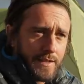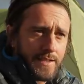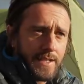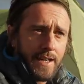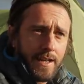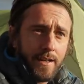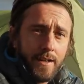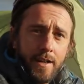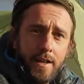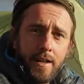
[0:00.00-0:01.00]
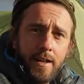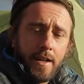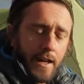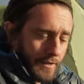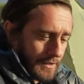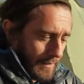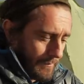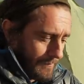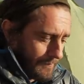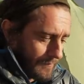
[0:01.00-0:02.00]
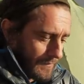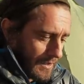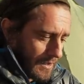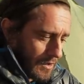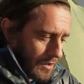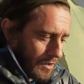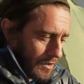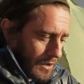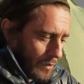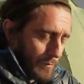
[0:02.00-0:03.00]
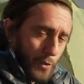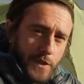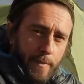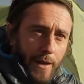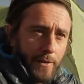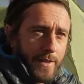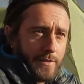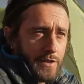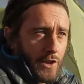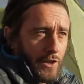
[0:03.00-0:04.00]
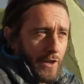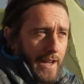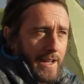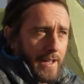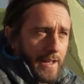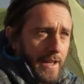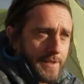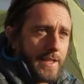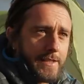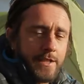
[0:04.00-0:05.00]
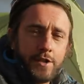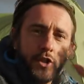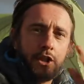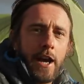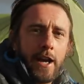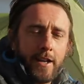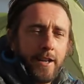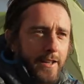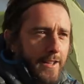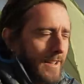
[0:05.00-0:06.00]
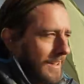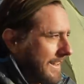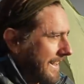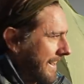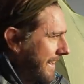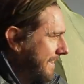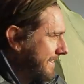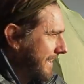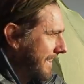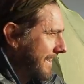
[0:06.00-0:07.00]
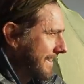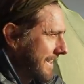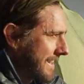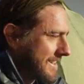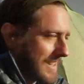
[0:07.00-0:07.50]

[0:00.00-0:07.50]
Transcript: kit? And she was buzzing about it. So I sent it to Jack, and then he